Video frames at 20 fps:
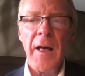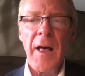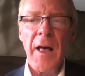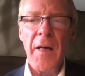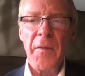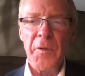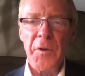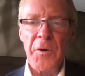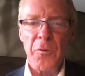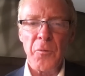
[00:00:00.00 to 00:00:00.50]

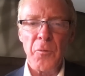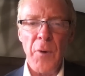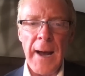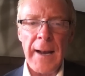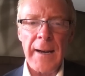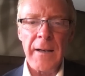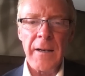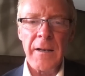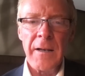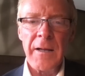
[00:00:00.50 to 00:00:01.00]
and then a
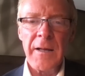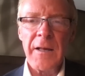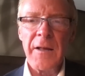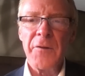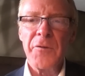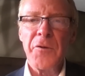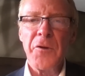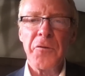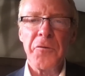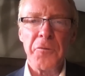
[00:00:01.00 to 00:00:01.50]
rattle
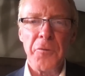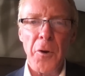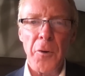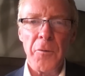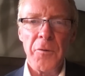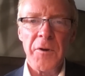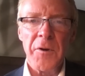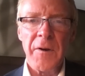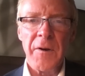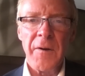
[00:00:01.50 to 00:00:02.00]
in the
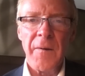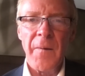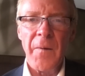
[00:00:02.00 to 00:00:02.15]
throat.